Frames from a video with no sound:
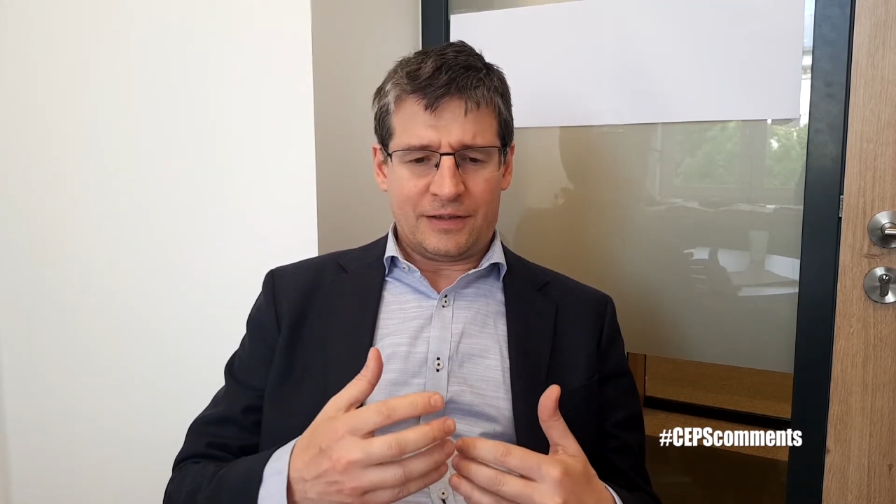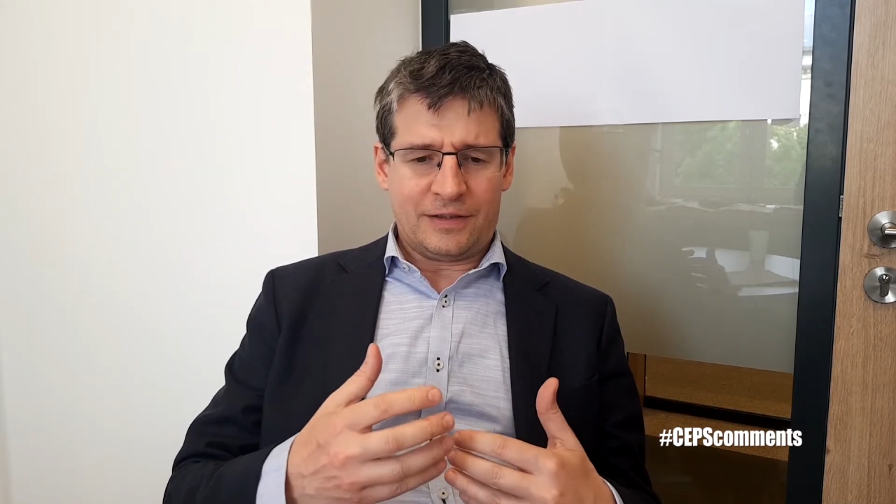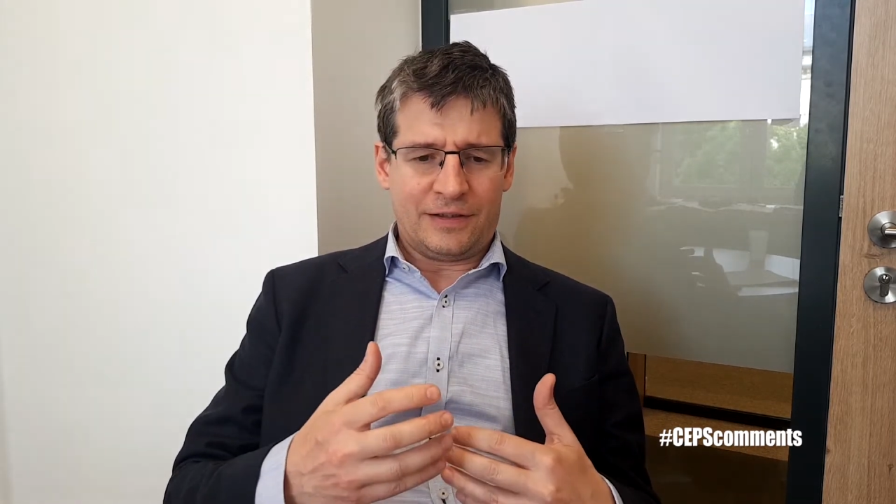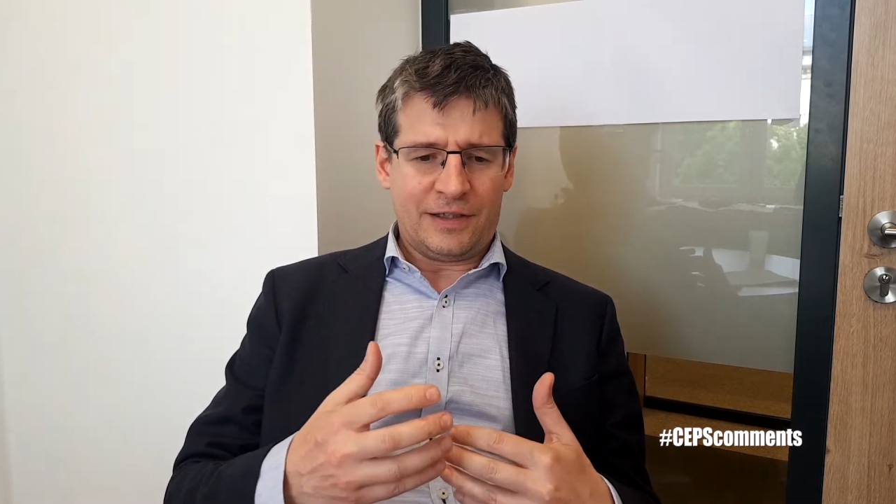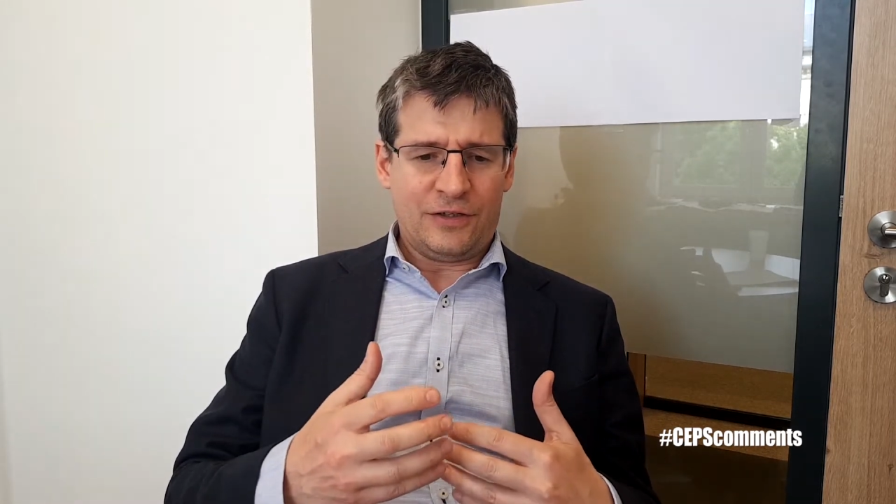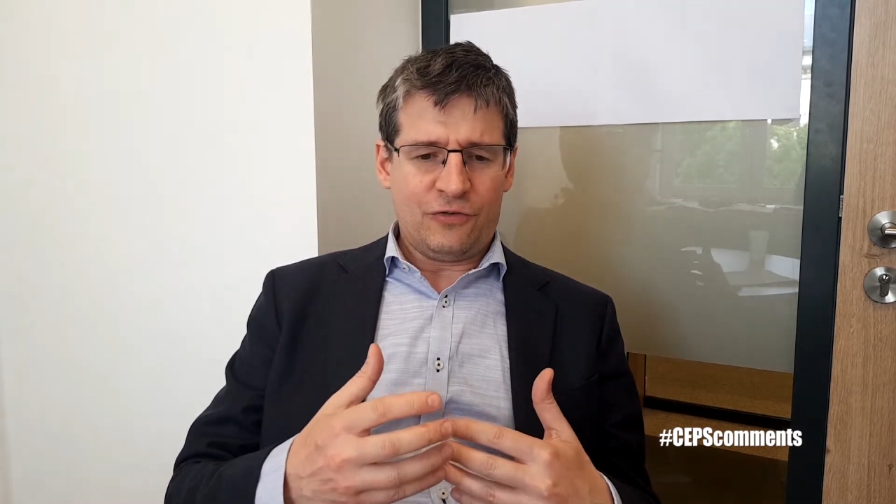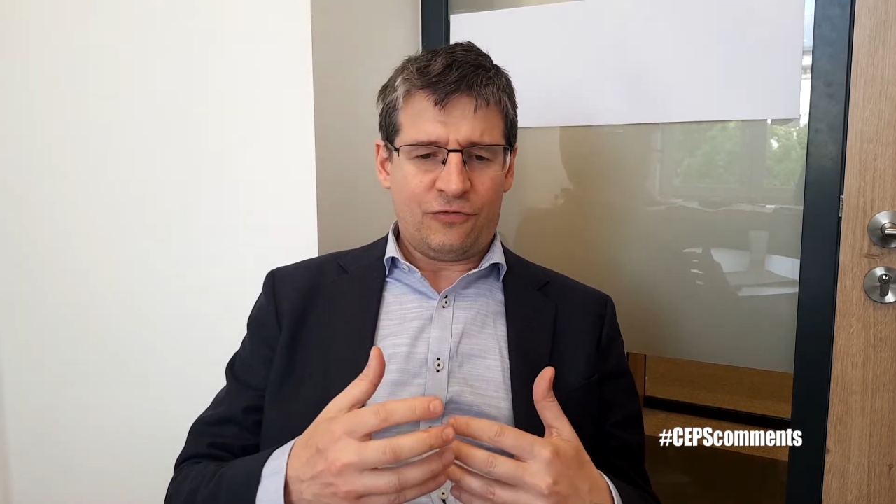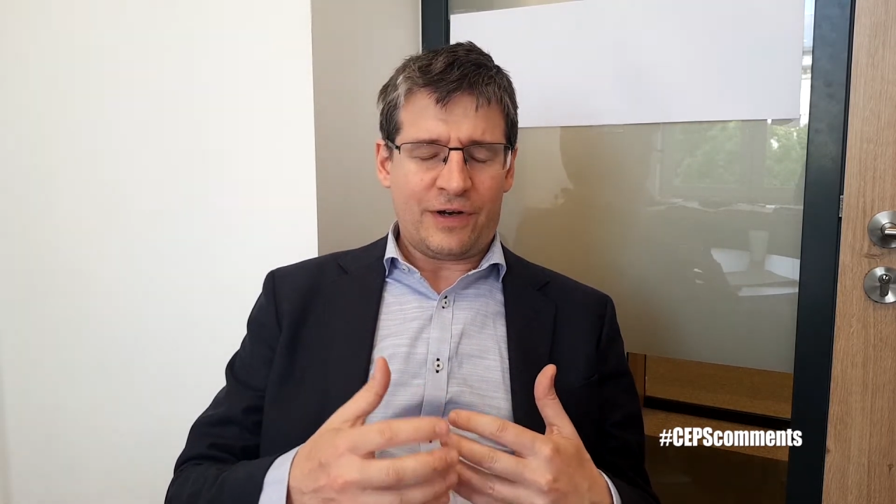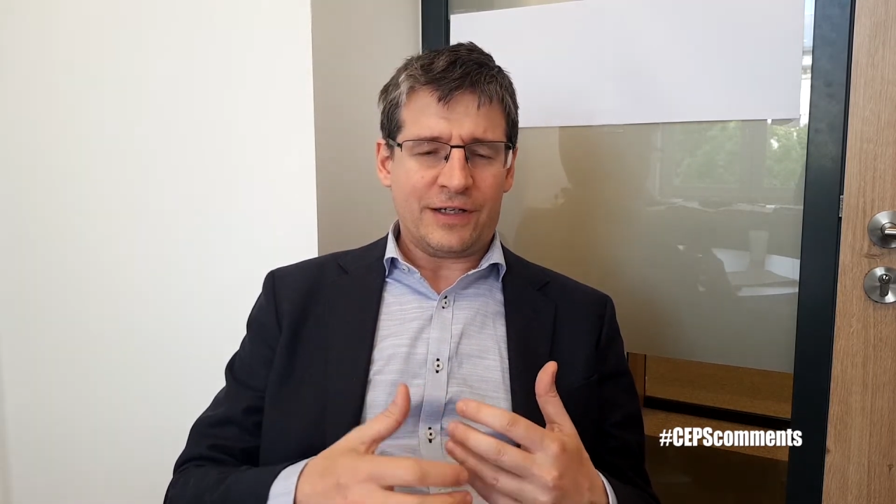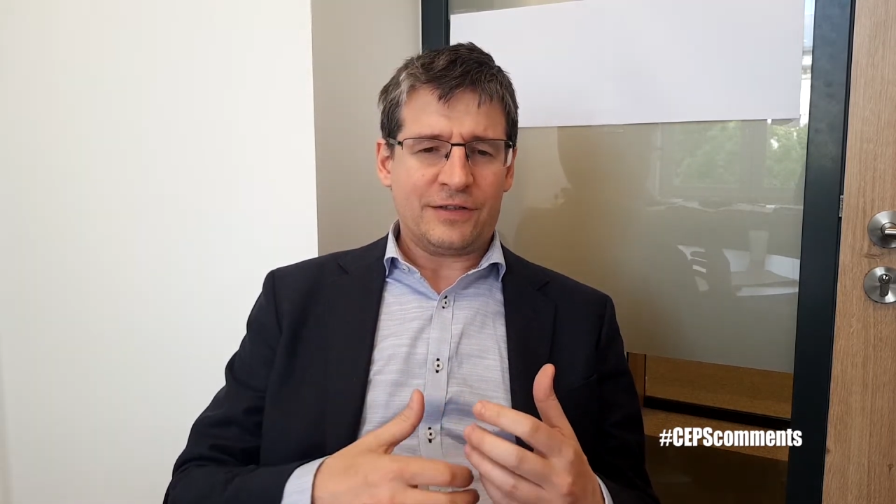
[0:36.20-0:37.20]
EU
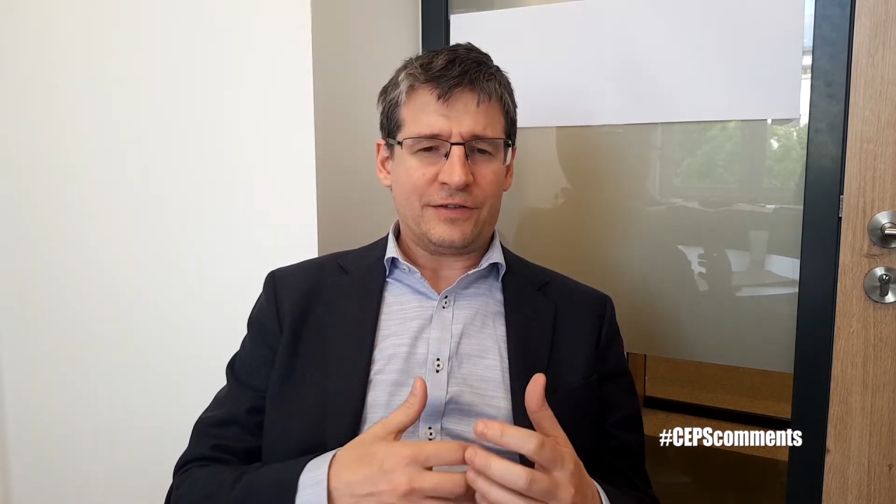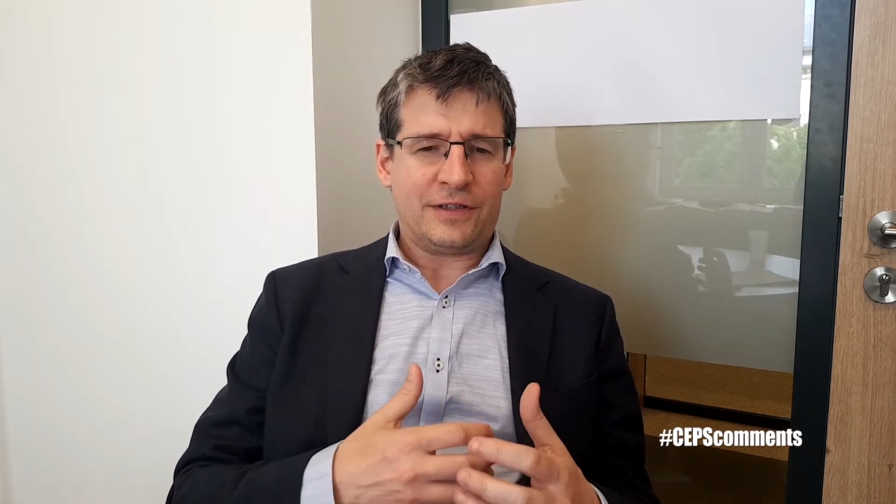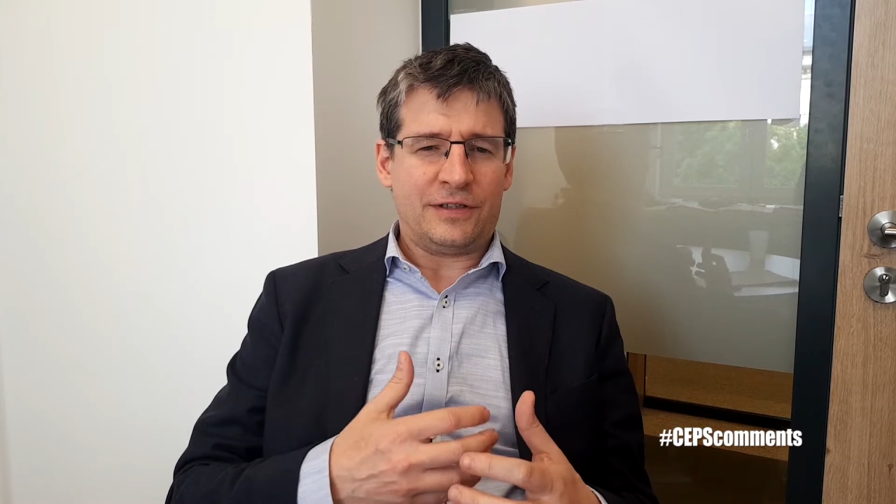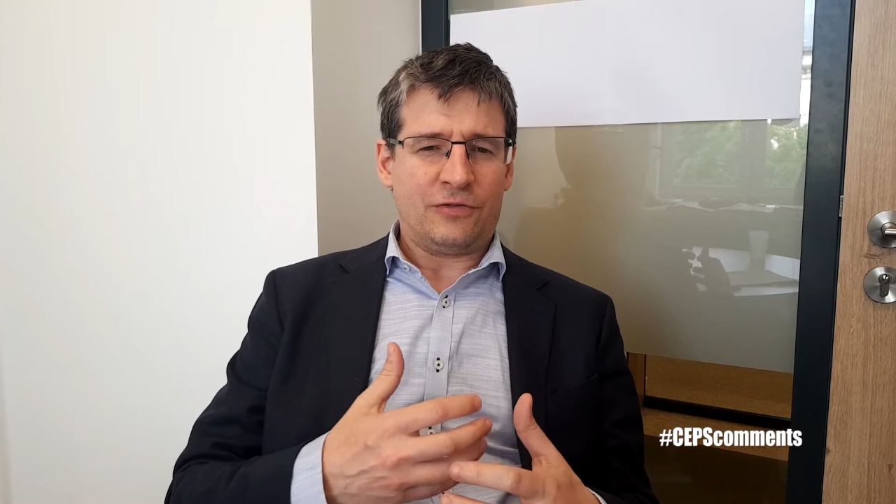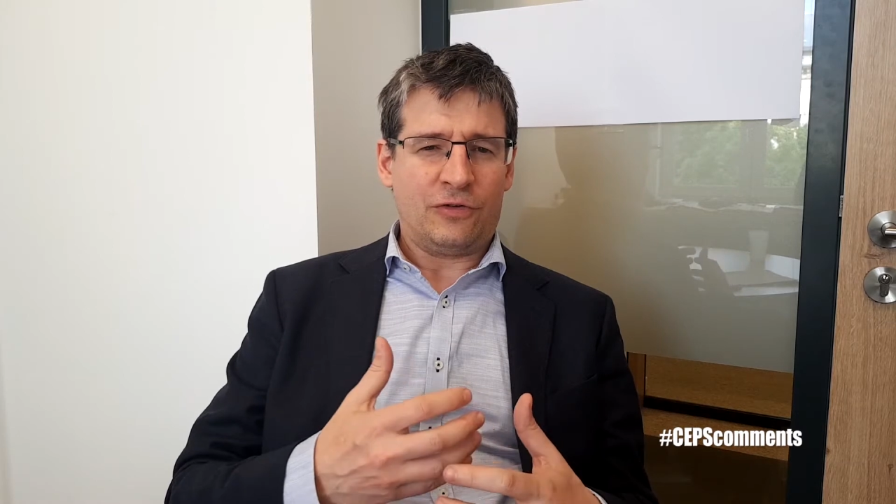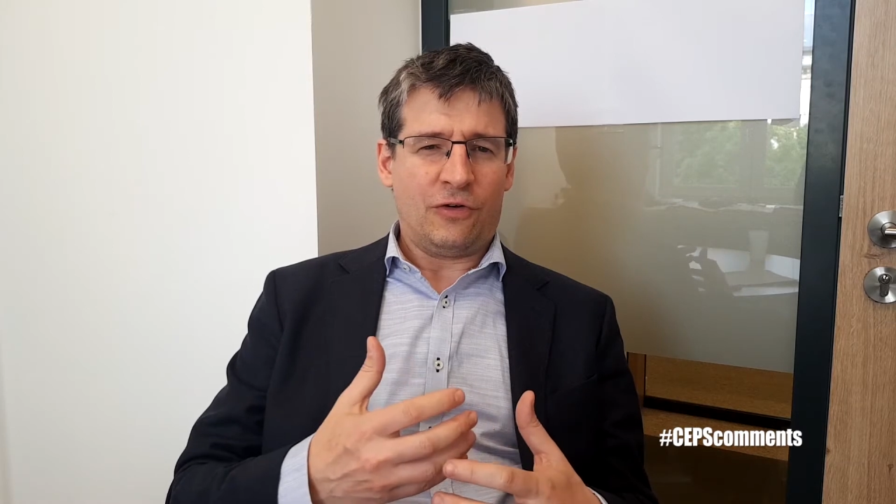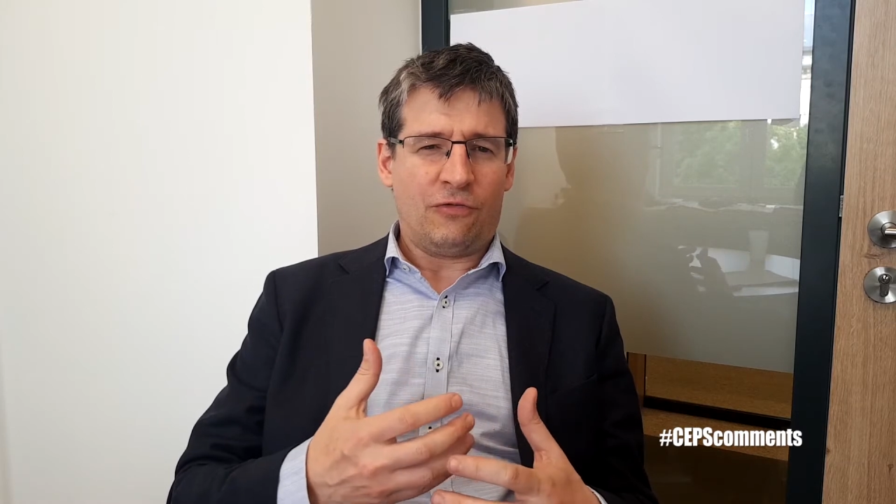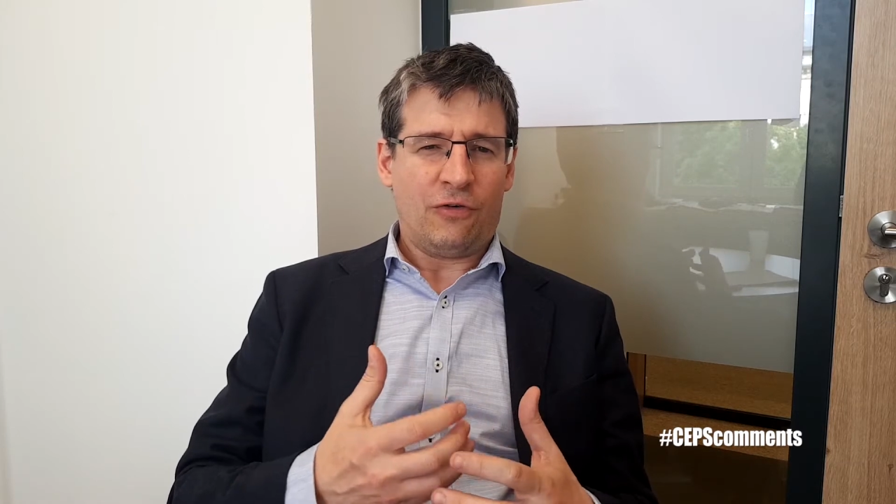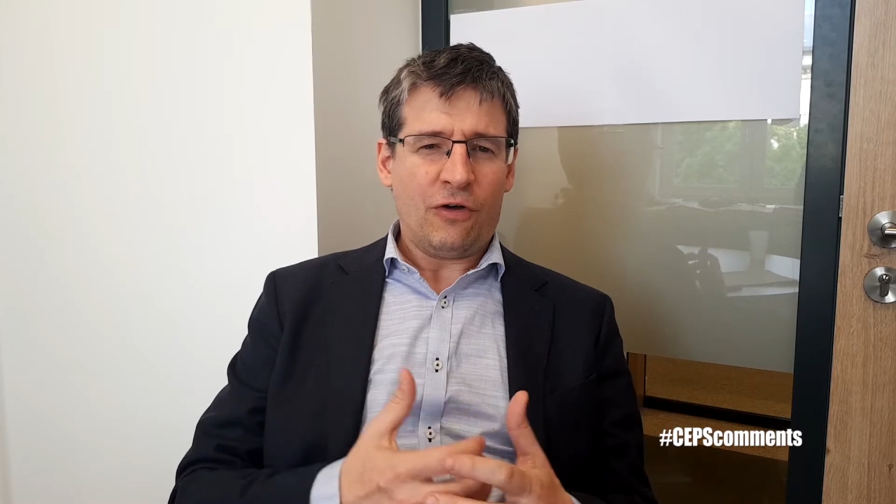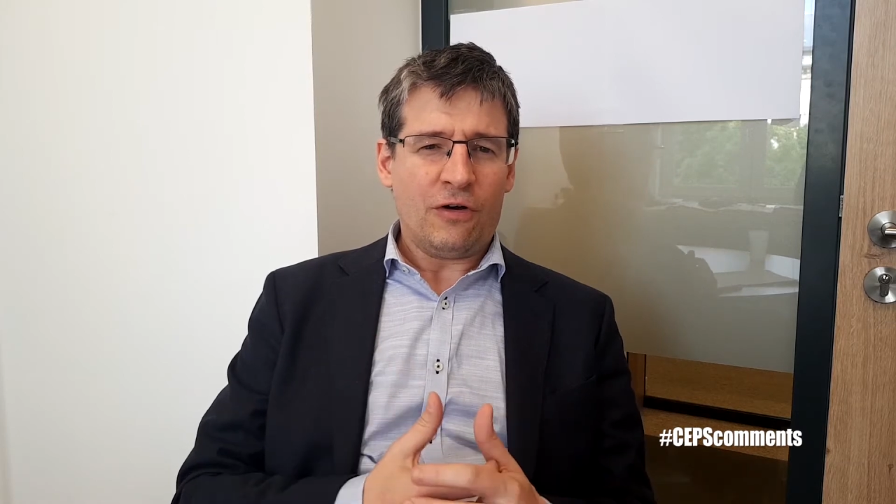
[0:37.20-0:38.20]
funds and the rule
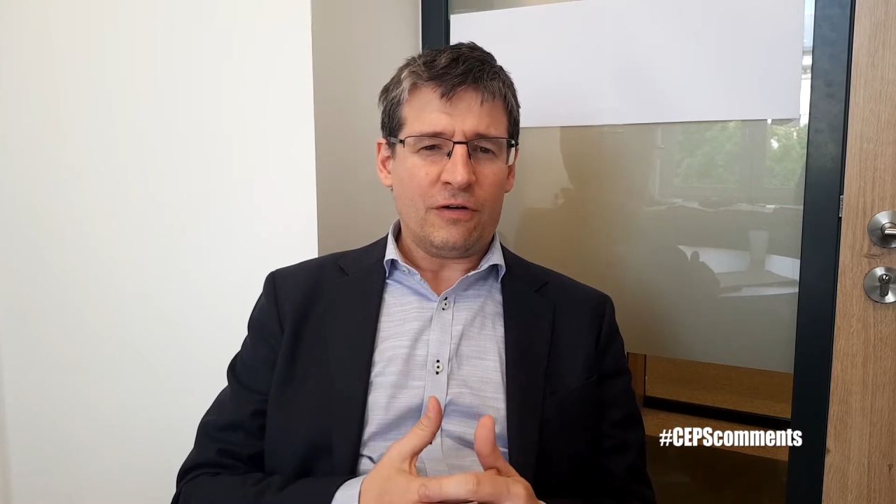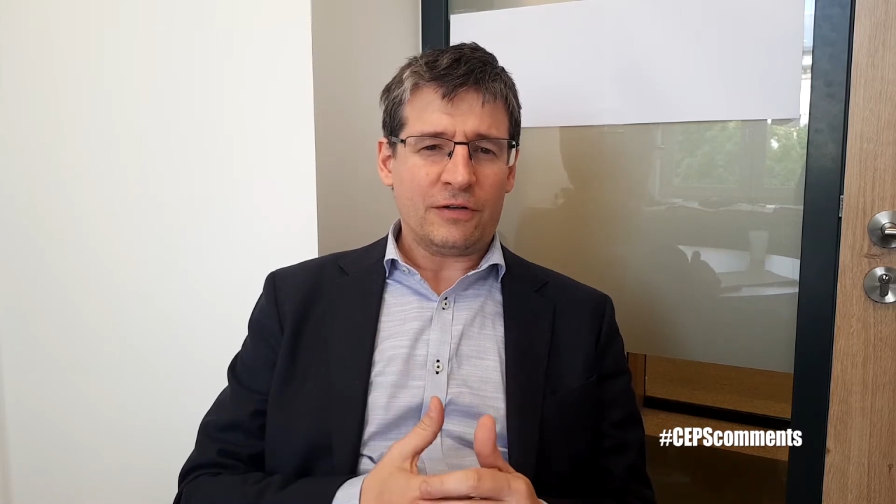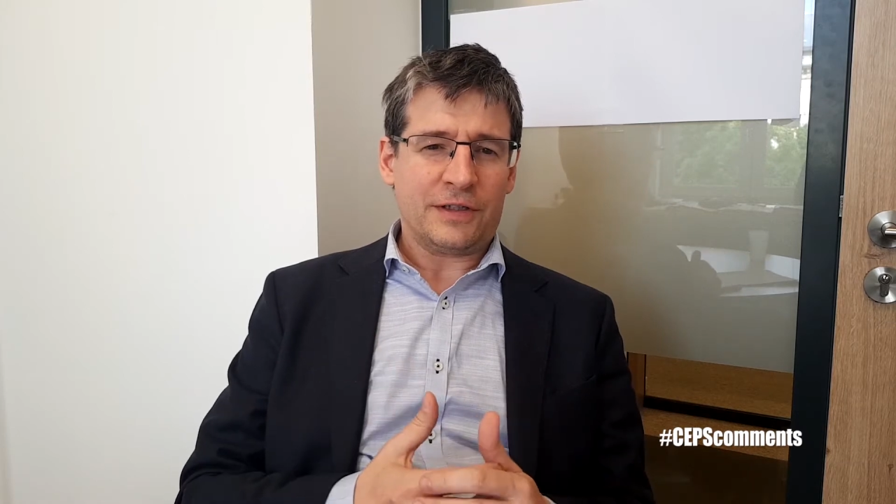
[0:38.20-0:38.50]
of law.